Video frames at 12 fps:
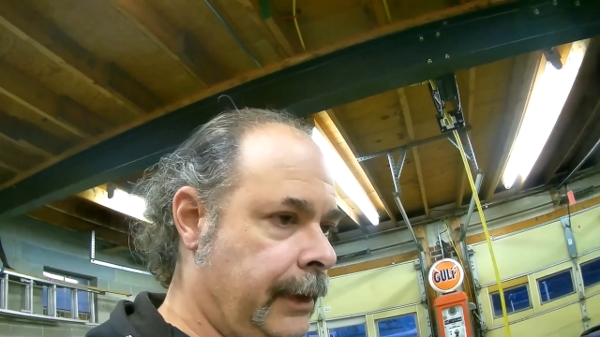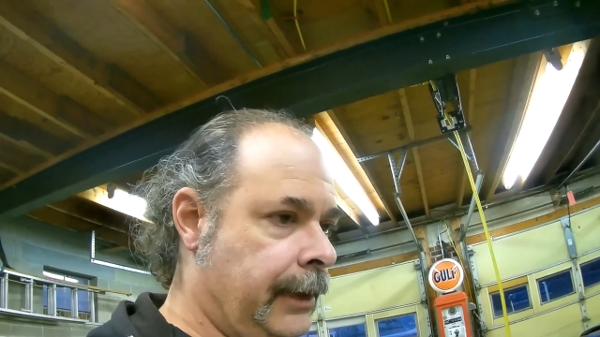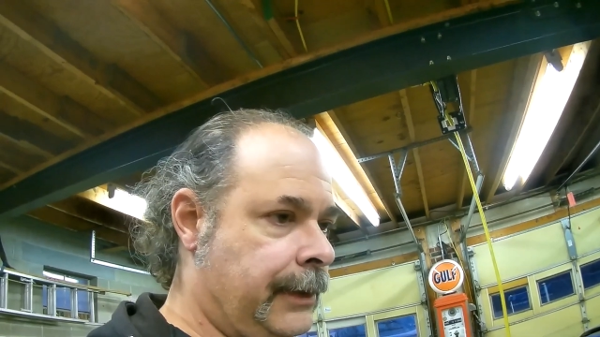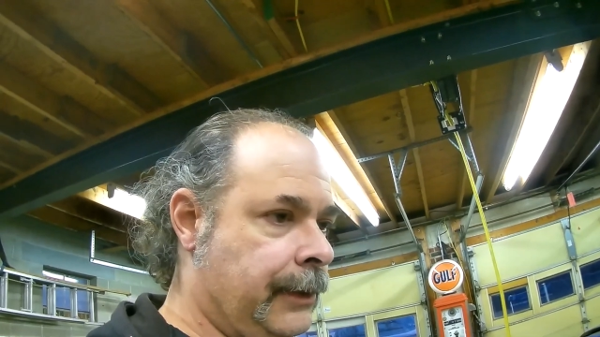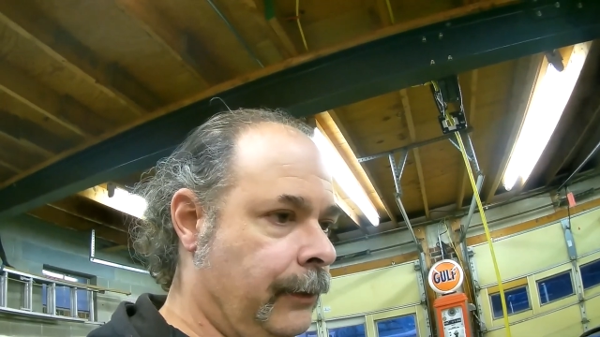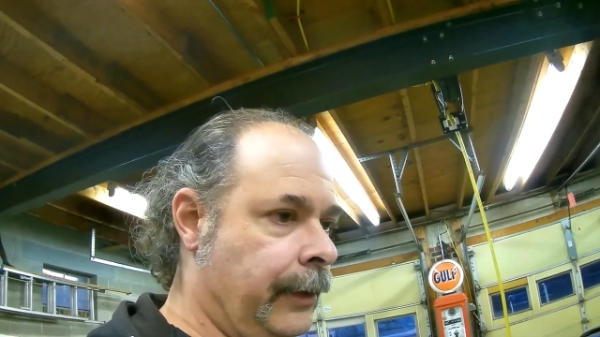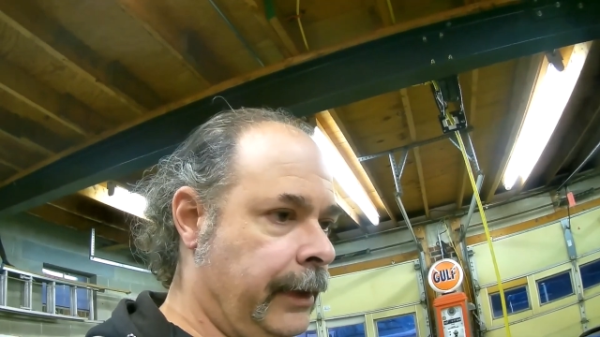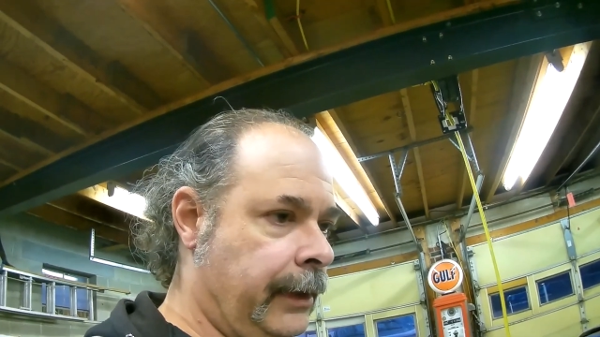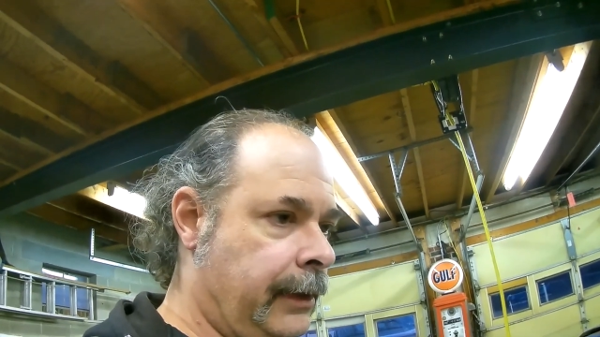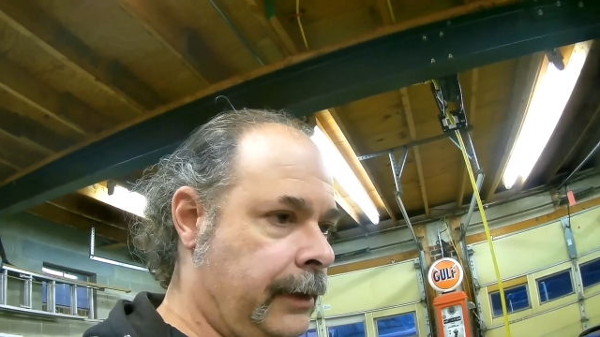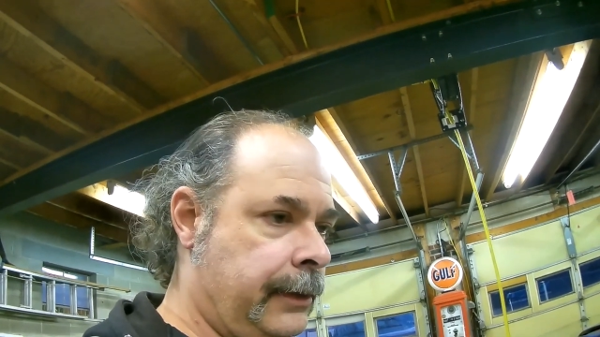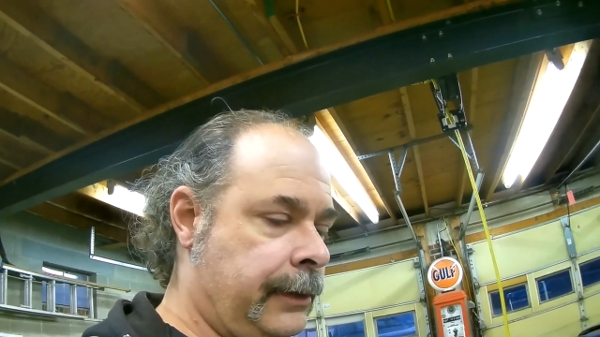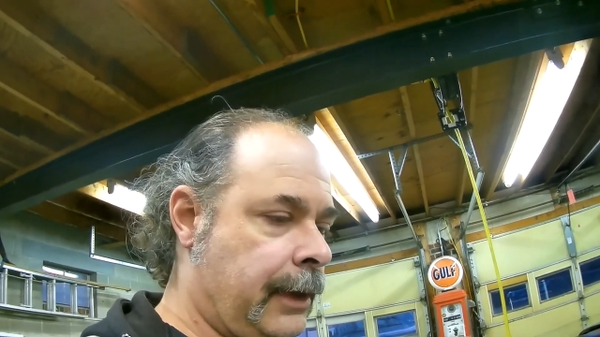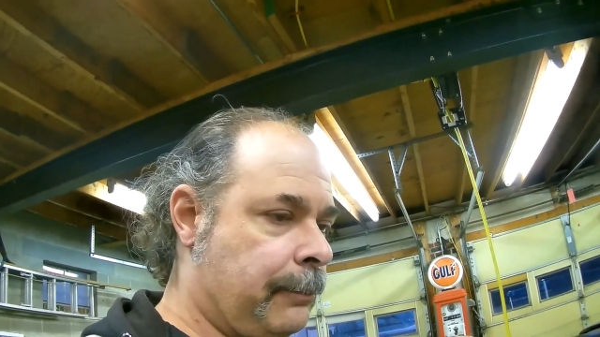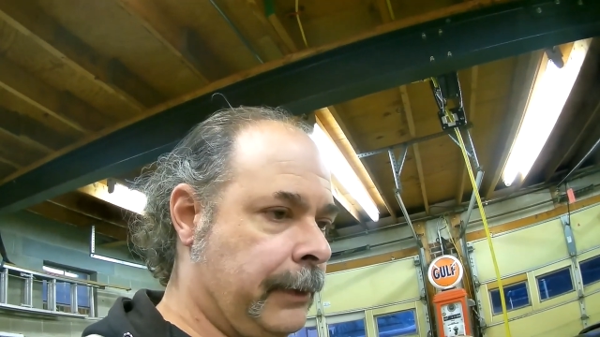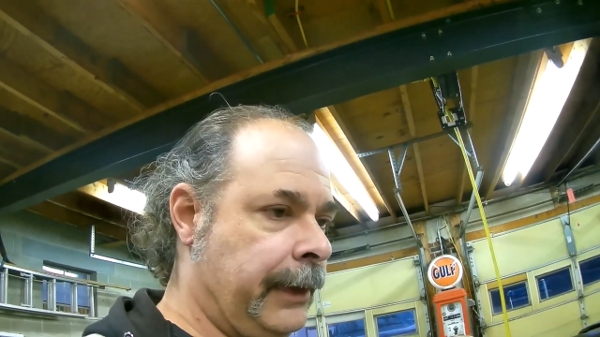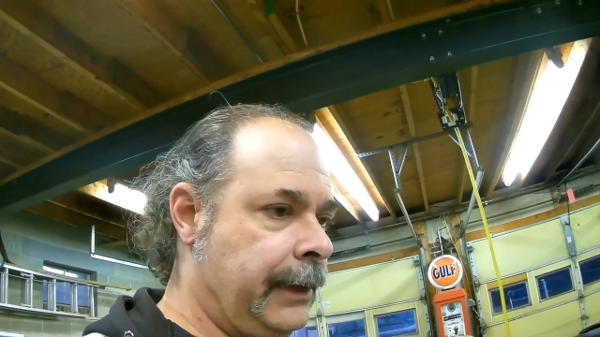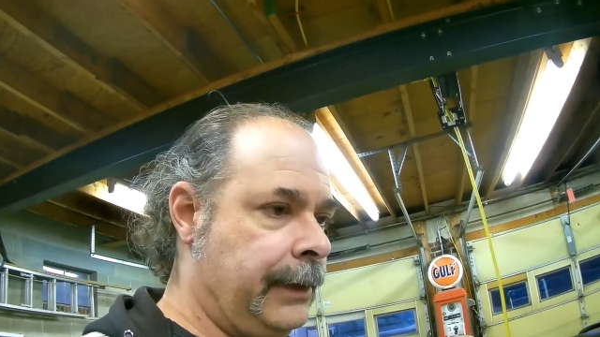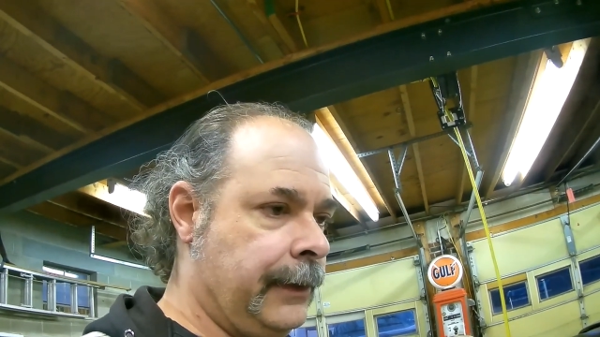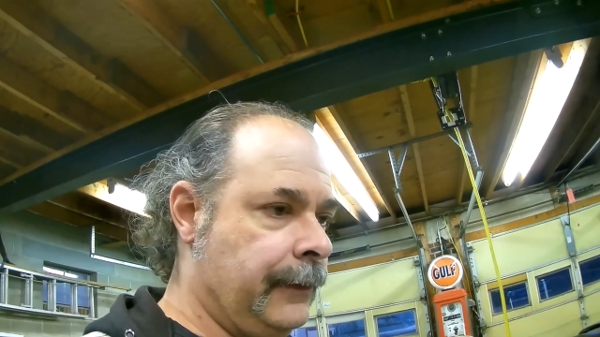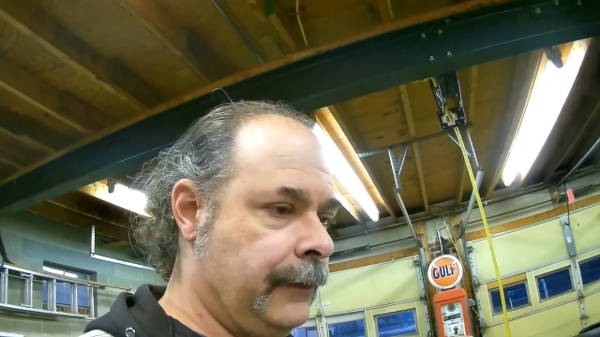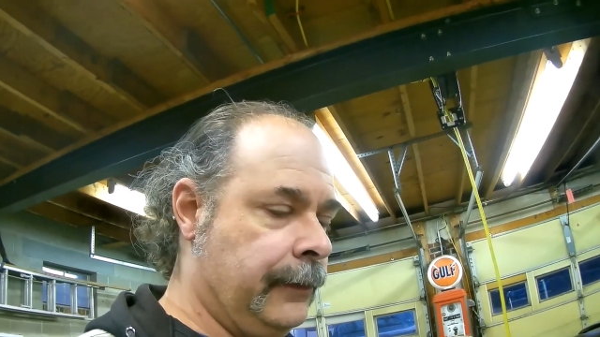it's only a couple inches,